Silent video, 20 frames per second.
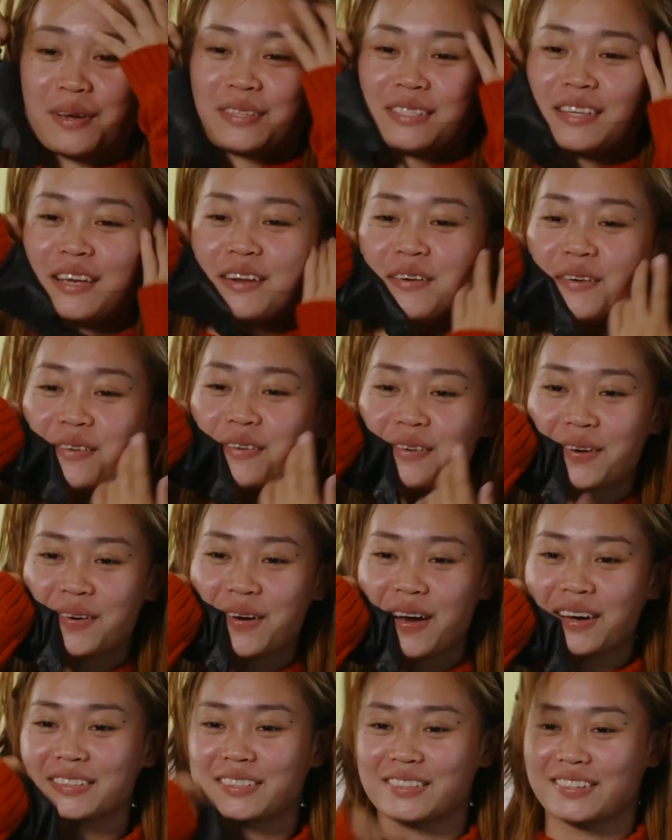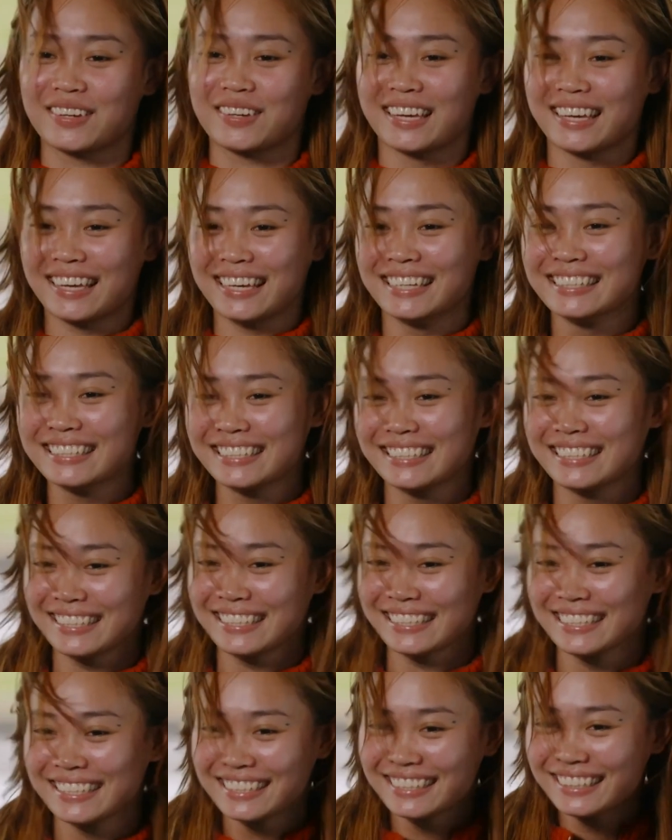already welcomed a child,
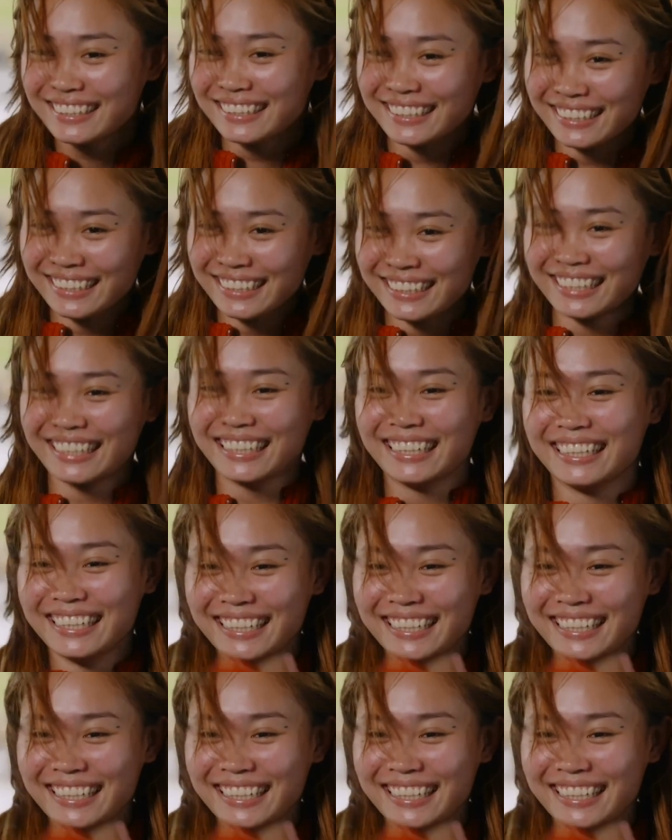we know they're now